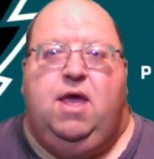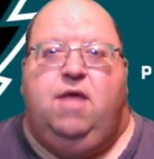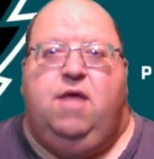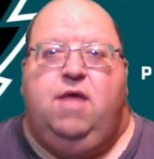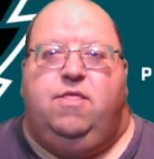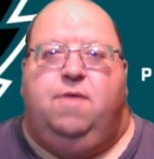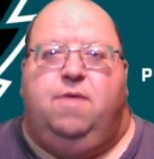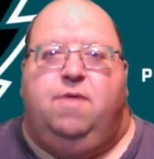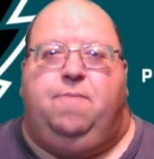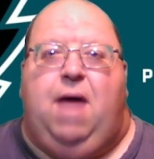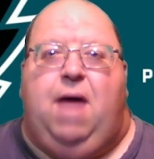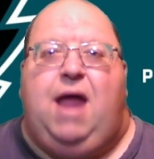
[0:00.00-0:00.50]

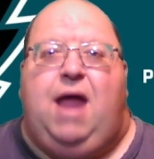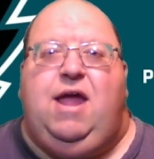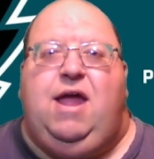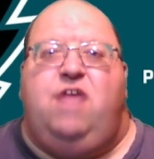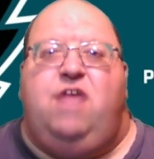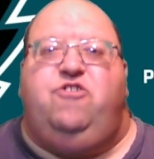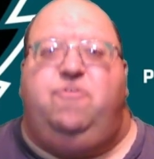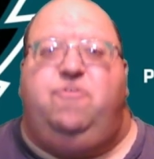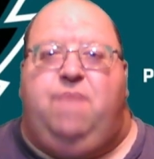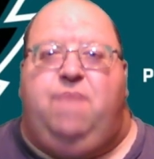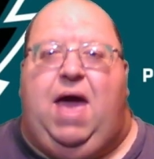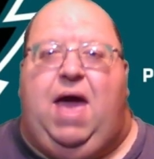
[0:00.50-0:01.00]
The
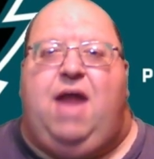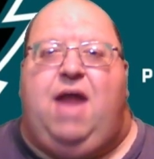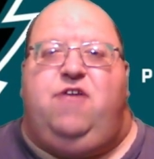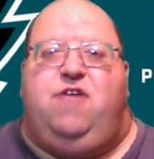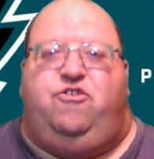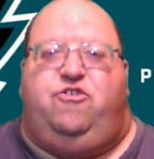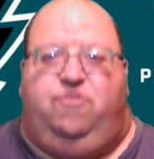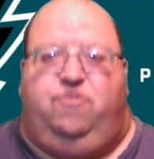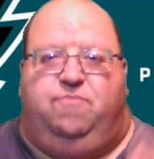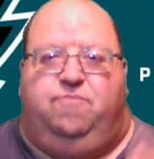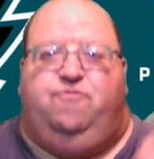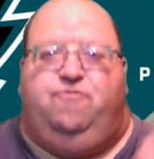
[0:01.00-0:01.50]
Vikings have added
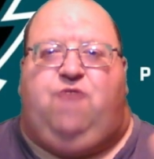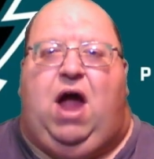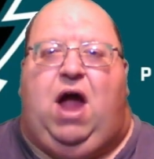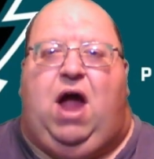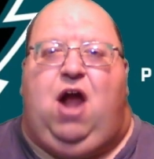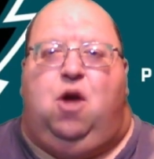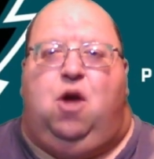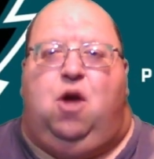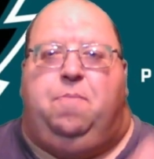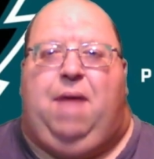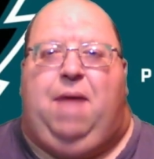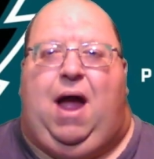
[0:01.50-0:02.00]
some
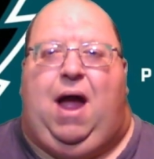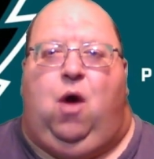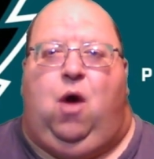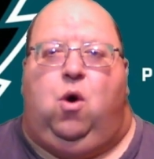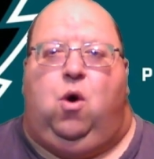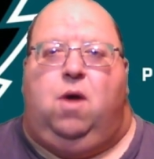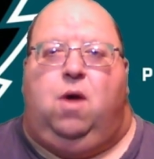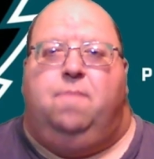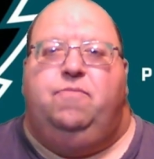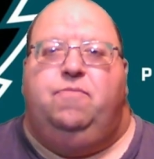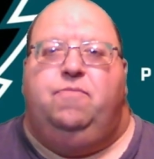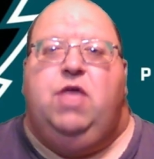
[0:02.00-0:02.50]
firepower
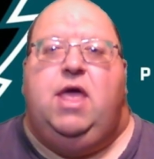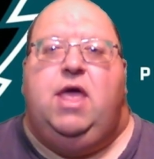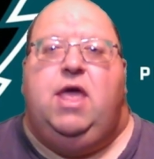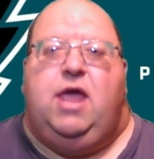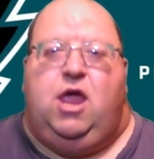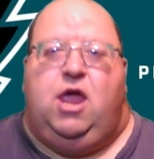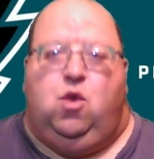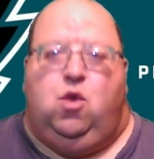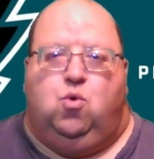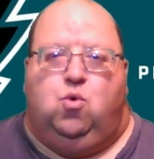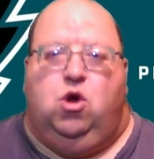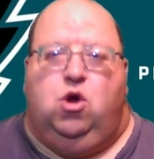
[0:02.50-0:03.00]

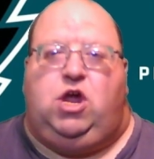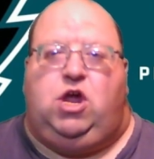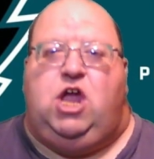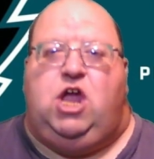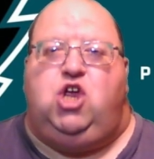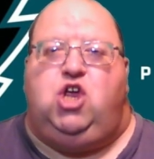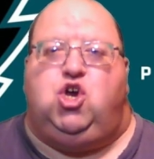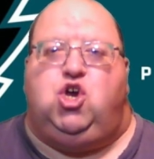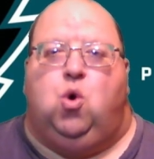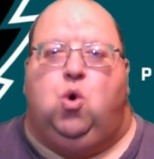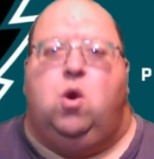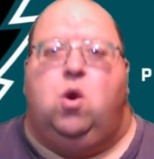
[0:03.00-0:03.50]
in rookie
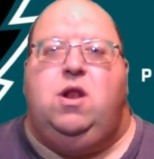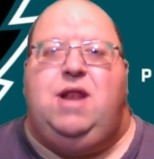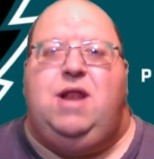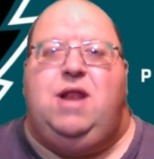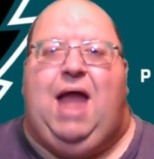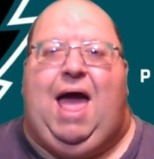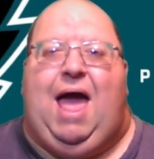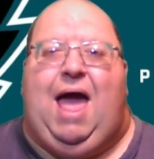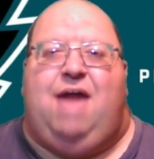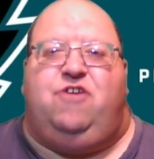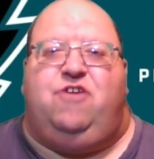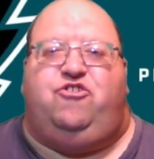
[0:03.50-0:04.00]
Jordan
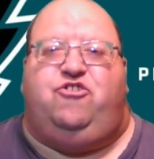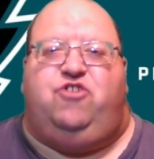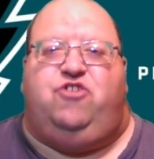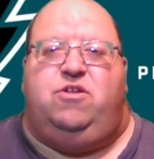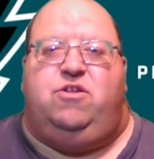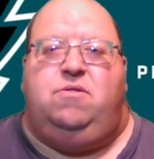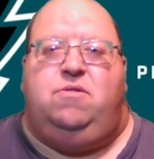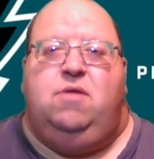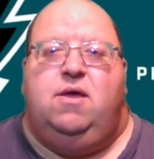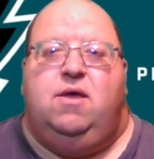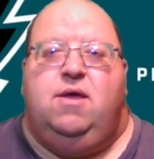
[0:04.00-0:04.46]
Addison.